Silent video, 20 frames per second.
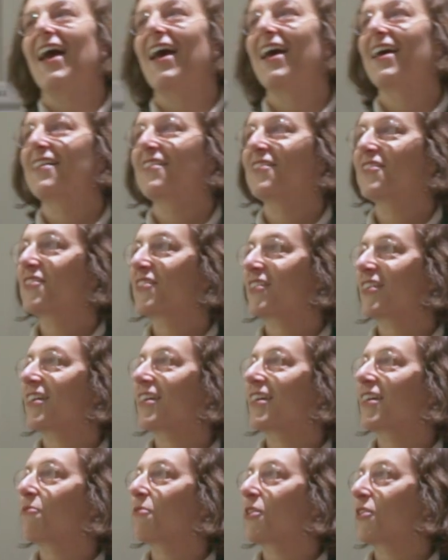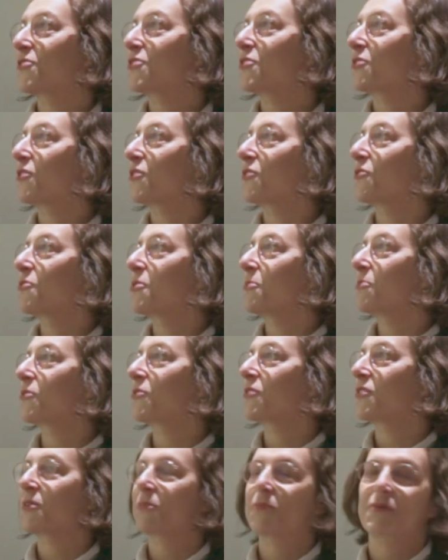And we also
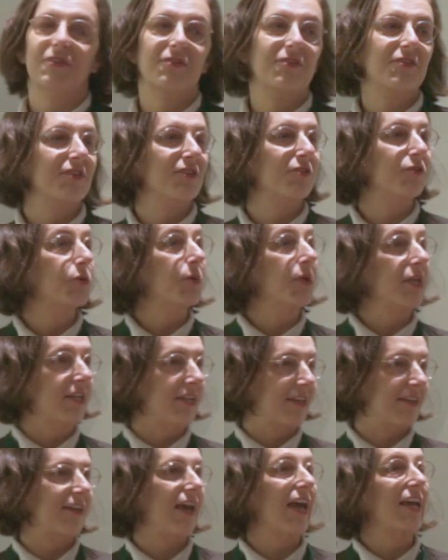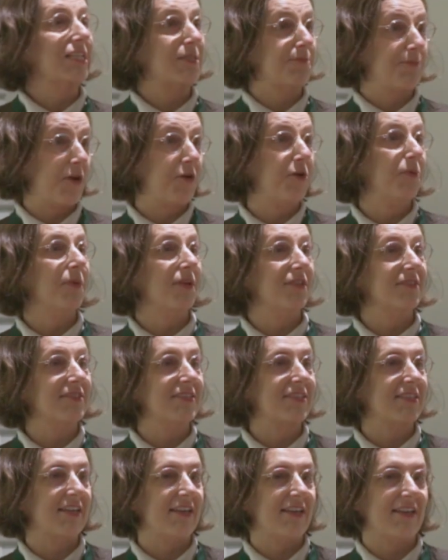contributed a bit doing
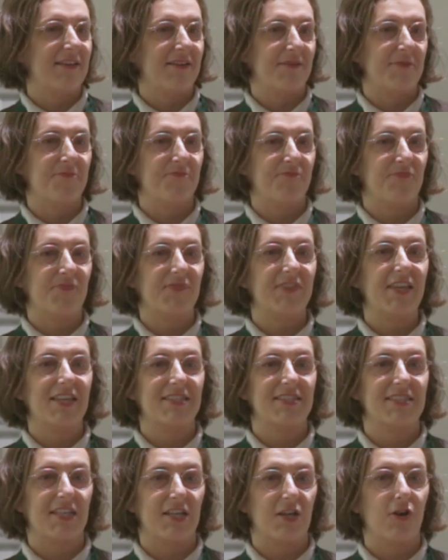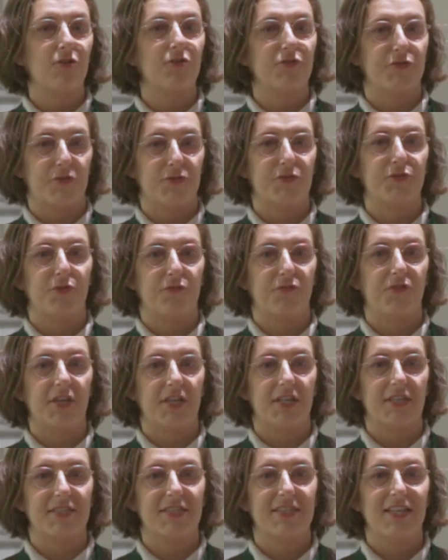experiments, testing all sorts of
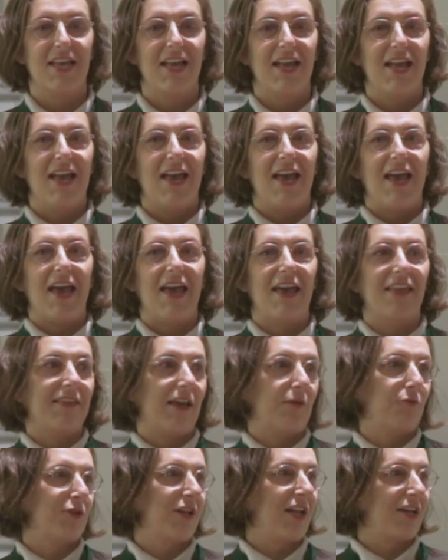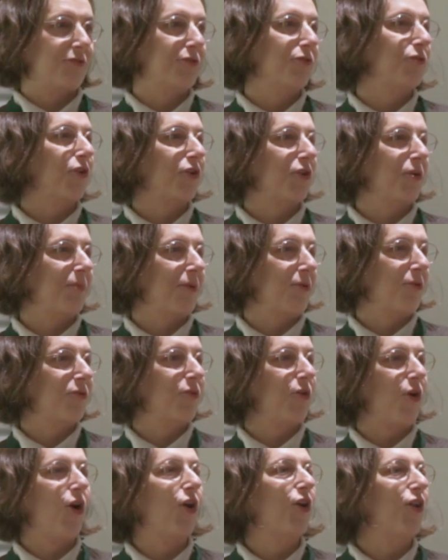things. And I would like to talk
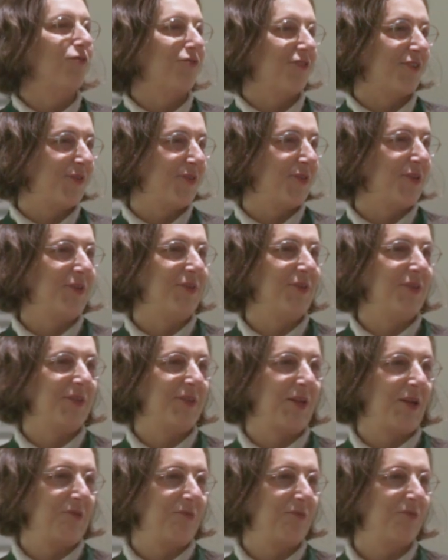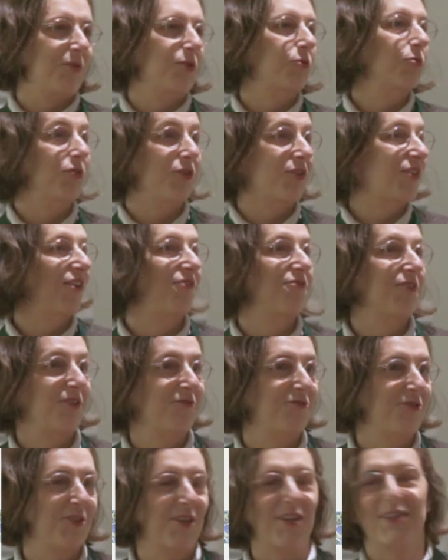about all of it in detail, but we don't have
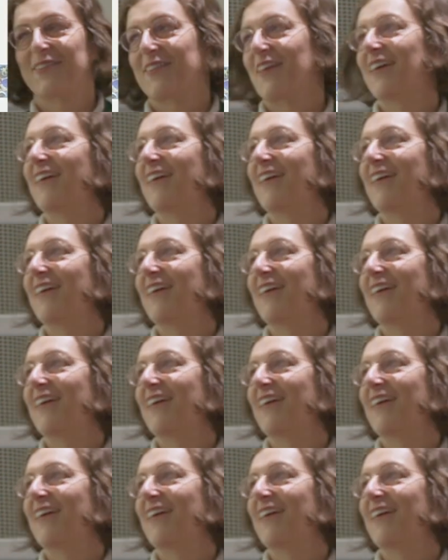time for that.